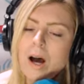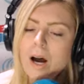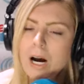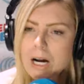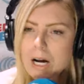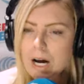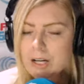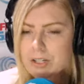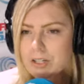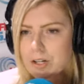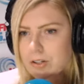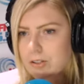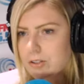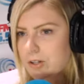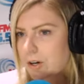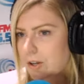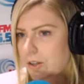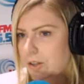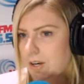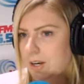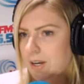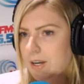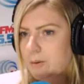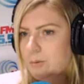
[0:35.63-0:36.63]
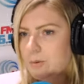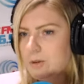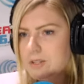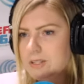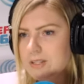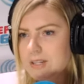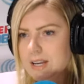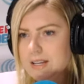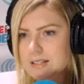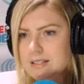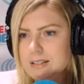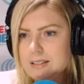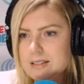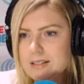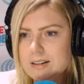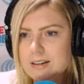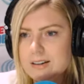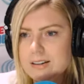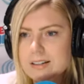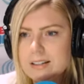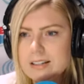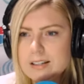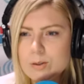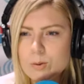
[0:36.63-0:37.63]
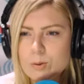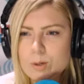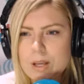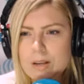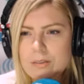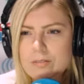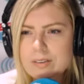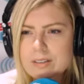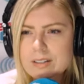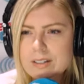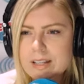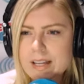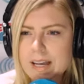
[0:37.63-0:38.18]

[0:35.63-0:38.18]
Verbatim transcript: I, I don't know that he was necessarily looking for